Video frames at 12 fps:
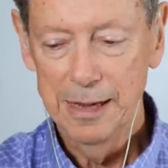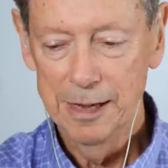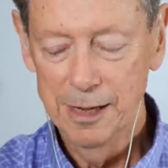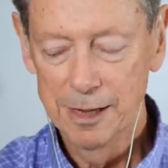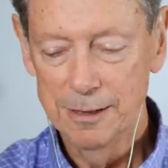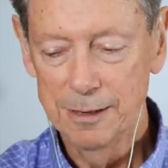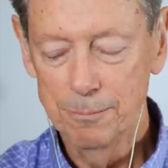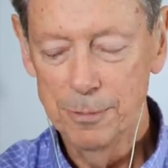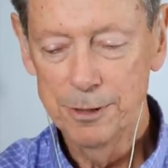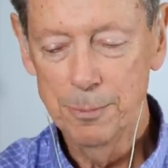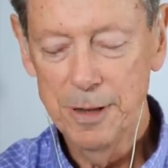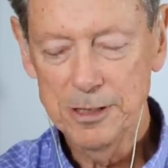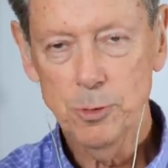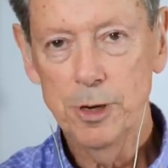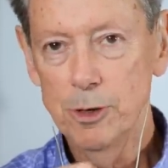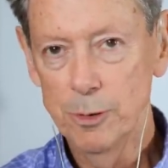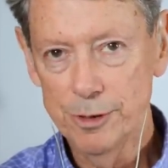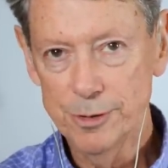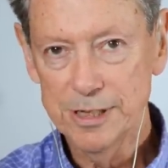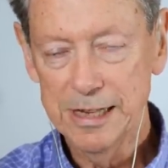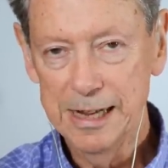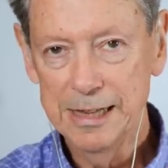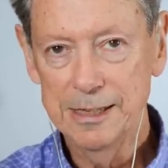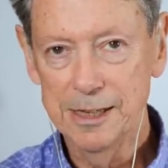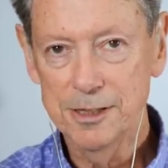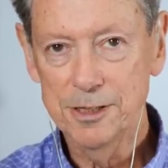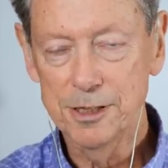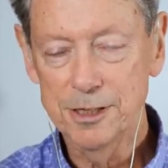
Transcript: and but the best way to understand this